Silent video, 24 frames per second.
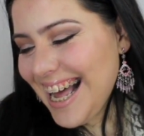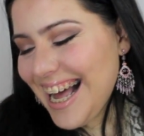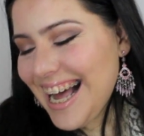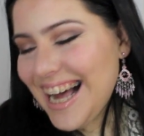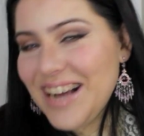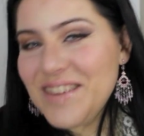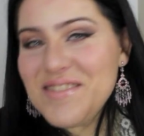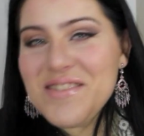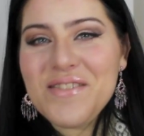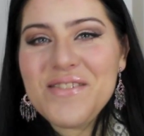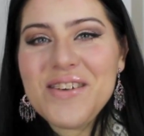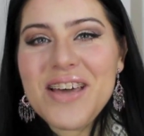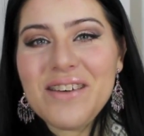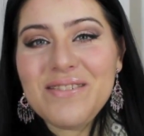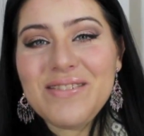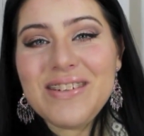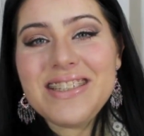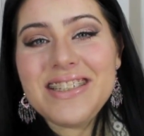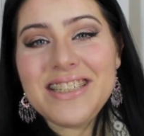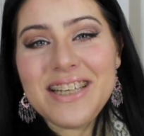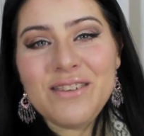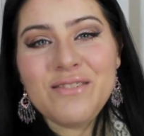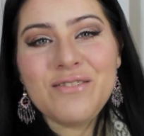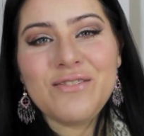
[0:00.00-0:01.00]
If you
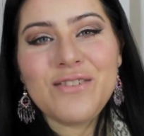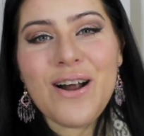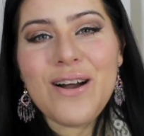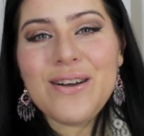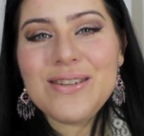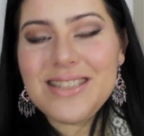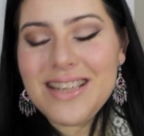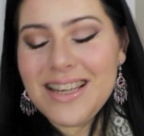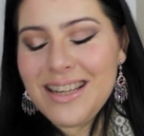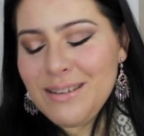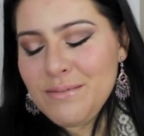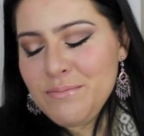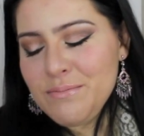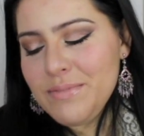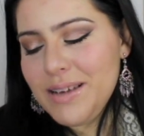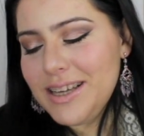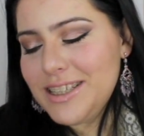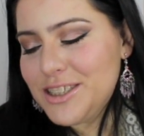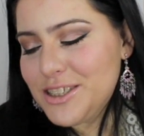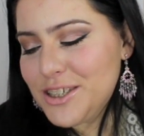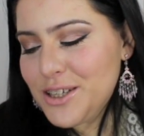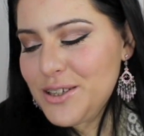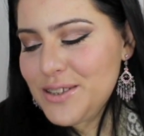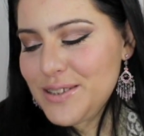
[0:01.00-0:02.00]
haven't seen Frozen,
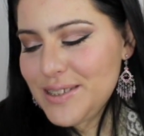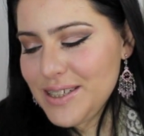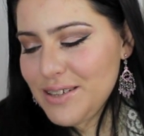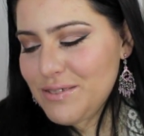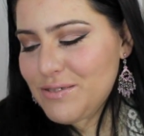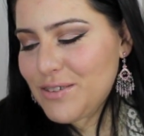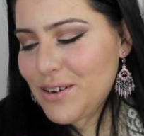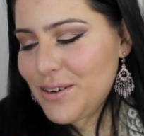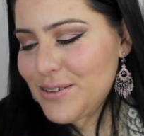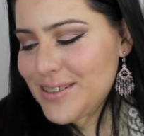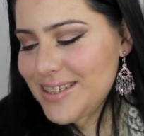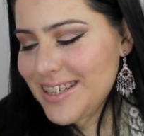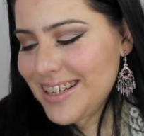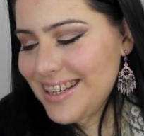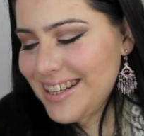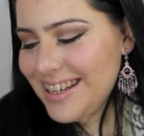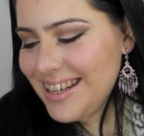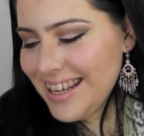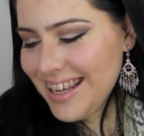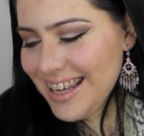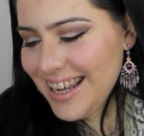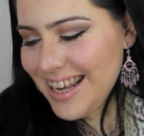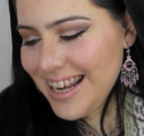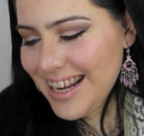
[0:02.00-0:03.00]
make sure you see
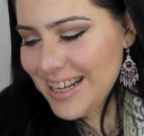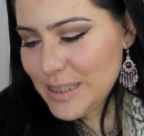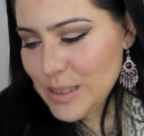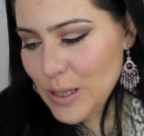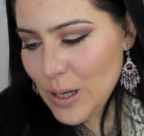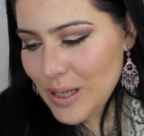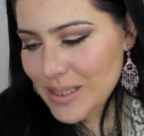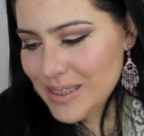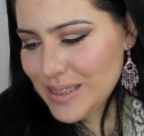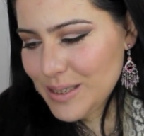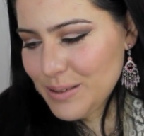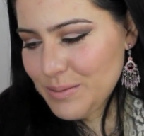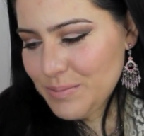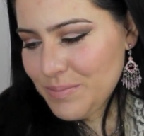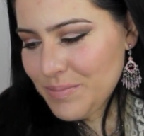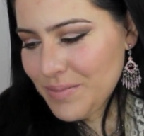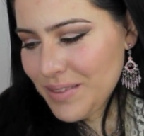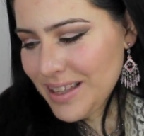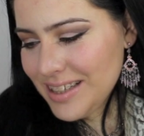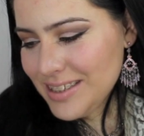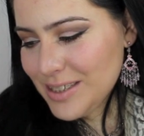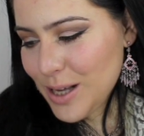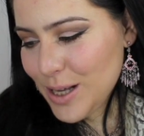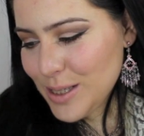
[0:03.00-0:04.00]
Frozen. It's
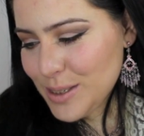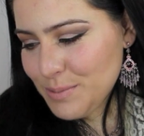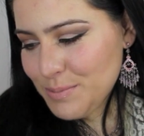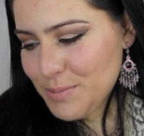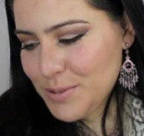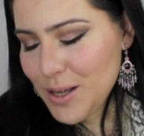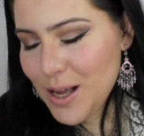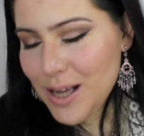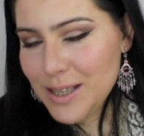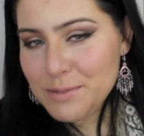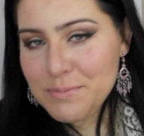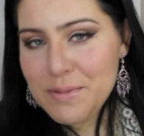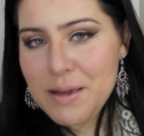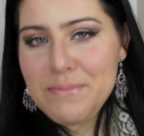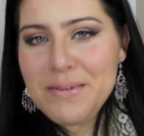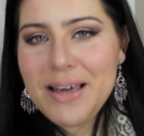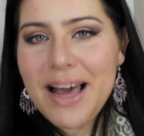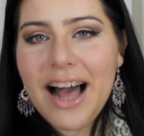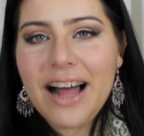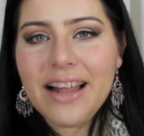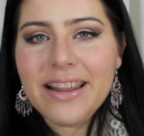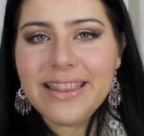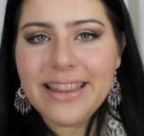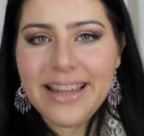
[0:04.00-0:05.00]
awesome. It's awesome sauce.
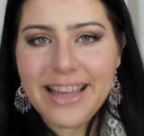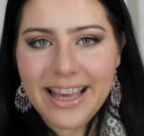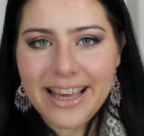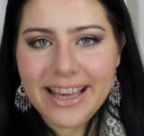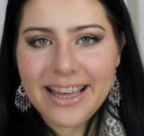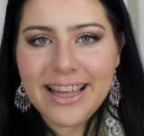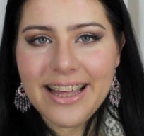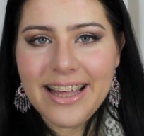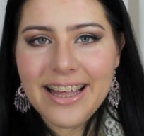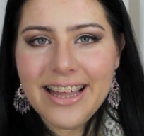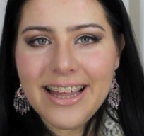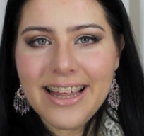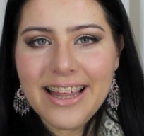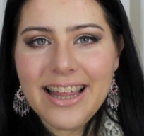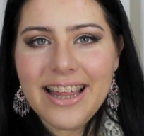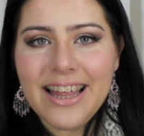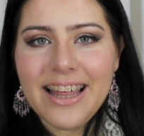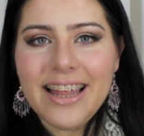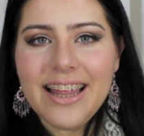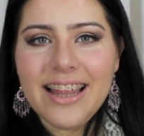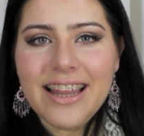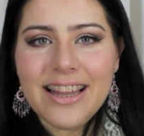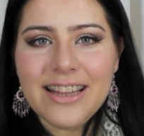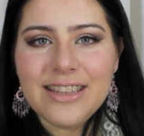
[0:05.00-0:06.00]
Maybe I'll link
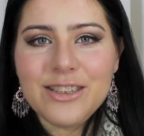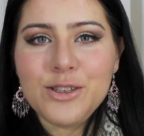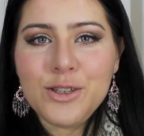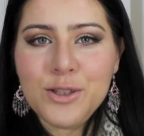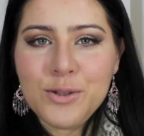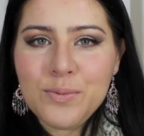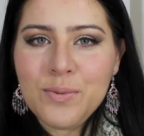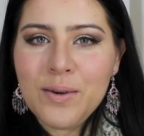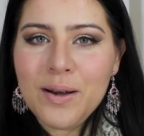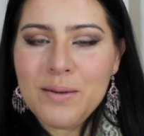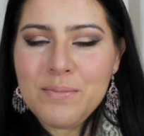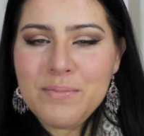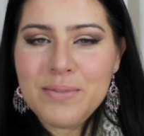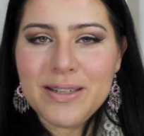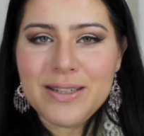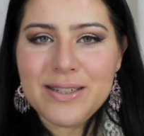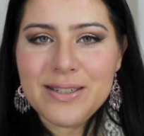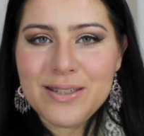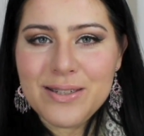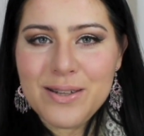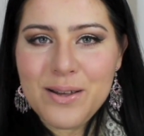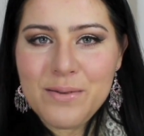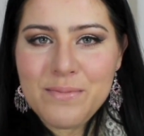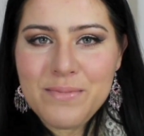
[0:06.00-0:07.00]
do you want to build
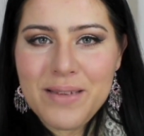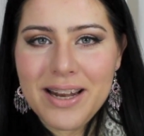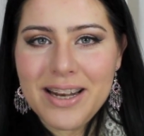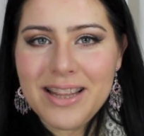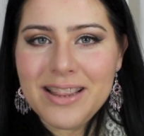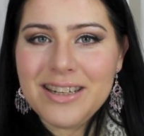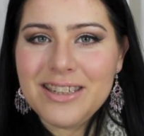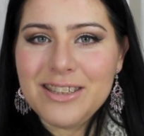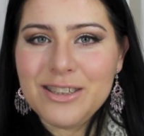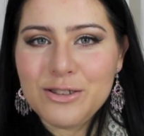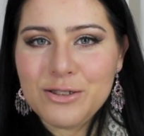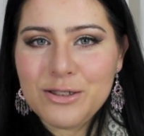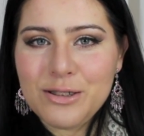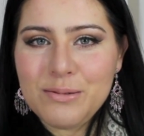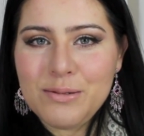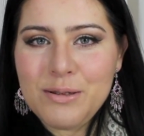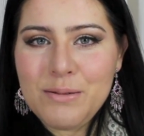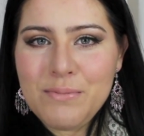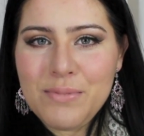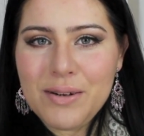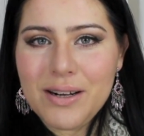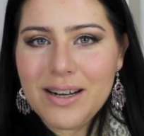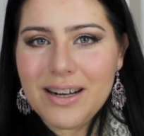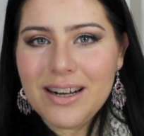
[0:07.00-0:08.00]
a snowman in the
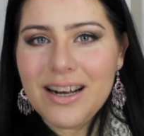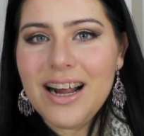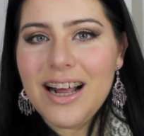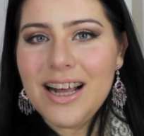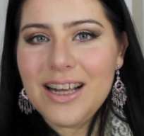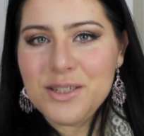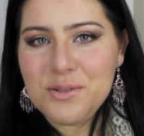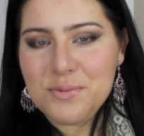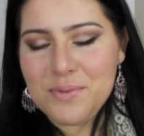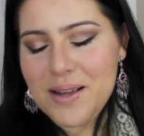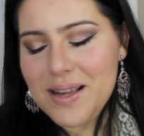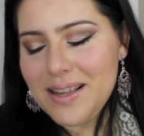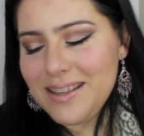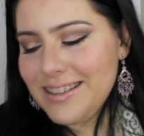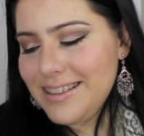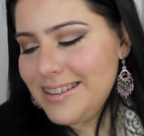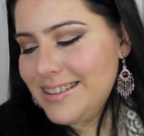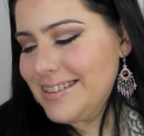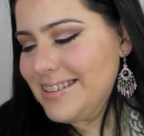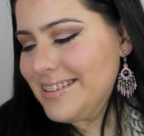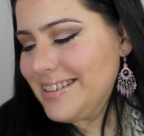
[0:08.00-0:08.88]
description bar as well.